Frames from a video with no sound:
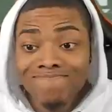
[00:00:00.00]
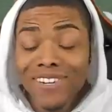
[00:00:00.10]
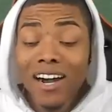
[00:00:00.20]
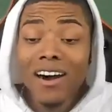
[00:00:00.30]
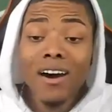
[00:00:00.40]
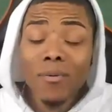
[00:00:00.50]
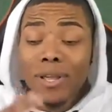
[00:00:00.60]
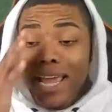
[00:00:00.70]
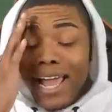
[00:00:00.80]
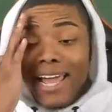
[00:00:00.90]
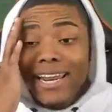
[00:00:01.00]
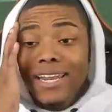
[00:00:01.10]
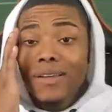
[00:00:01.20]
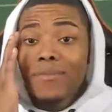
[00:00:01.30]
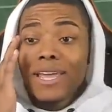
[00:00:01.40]
Oh, we had
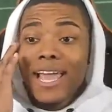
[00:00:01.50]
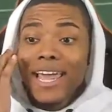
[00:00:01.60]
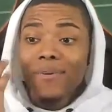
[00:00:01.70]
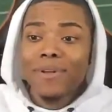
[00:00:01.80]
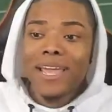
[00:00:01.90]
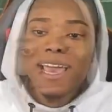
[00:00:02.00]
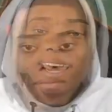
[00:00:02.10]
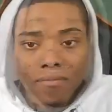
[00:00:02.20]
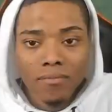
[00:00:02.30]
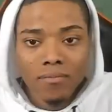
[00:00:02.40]
it. We had it. We had it.